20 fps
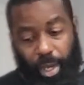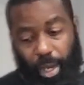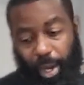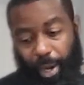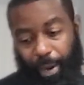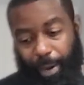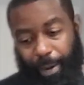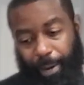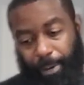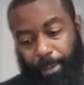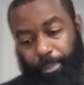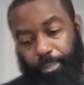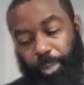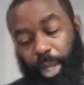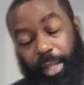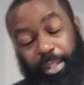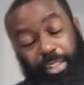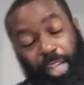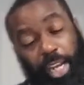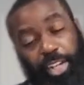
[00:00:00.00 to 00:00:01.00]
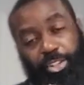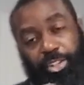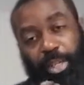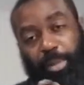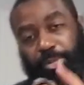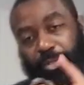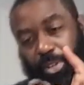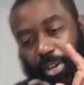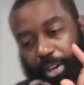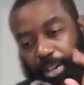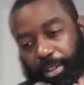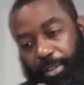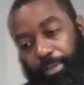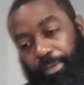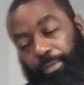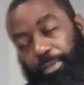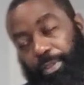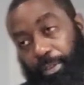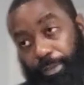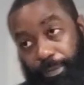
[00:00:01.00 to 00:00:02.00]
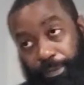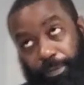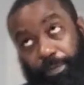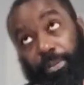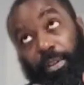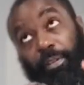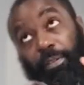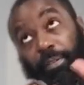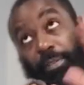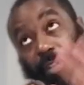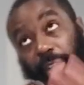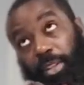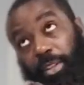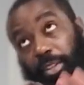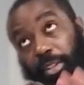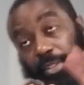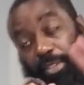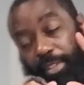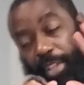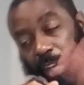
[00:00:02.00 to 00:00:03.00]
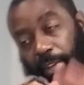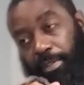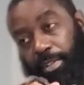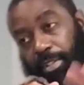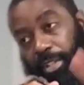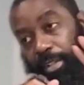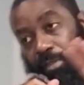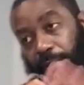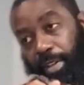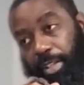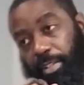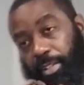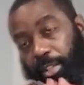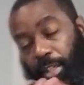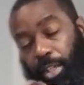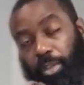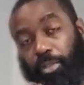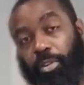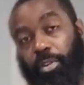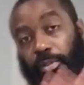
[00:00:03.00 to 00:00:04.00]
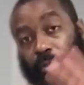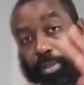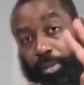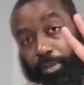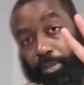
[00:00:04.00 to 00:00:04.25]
I'm sorry. The 5th is savings and investing in growth.